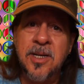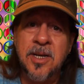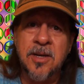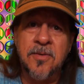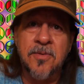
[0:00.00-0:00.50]

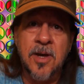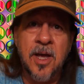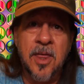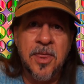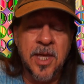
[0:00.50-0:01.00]
if
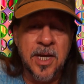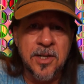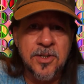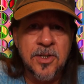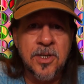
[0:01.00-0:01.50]

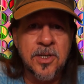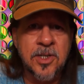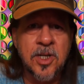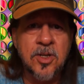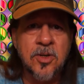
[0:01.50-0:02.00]
things
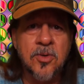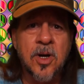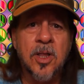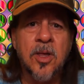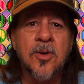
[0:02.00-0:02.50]
continue
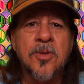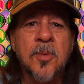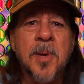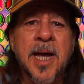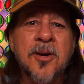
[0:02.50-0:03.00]
along the
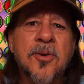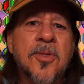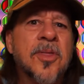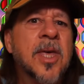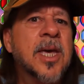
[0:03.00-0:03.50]
pattern
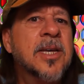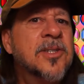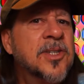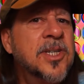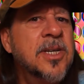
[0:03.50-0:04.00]
they
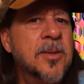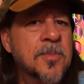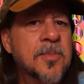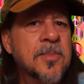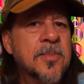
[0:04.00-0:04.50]

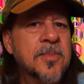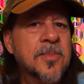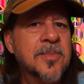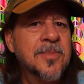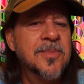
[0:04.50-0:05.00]
seem
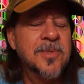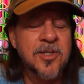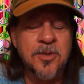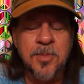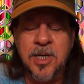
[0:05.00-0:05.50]

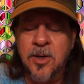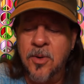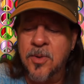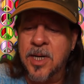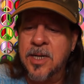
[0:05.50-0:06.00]
to be
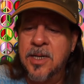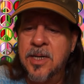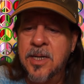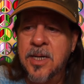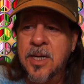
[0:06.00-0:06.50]
going.
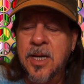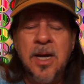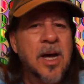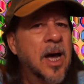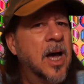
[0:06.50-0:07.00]

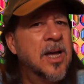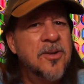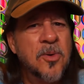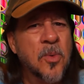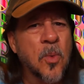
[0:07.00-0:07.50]
I
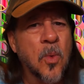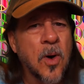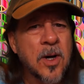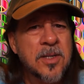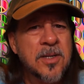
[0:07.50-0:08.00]
don't
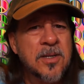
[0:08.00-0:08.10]
want